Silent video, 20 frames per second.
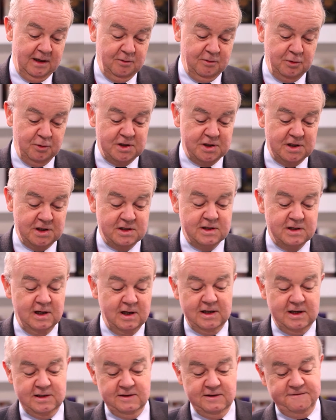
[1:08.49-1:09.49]
which is
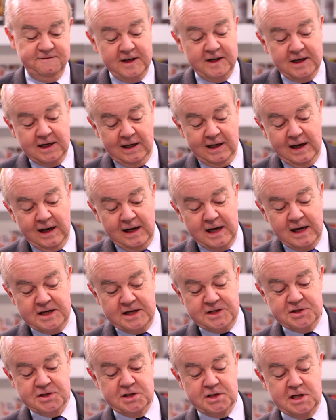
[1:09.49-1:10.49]
difficile
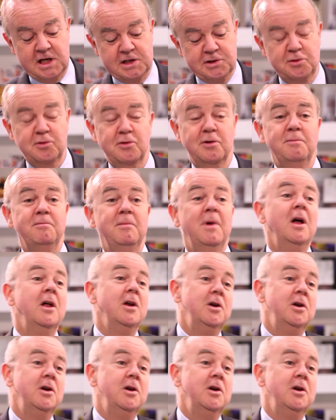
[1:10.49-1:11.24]
est satirum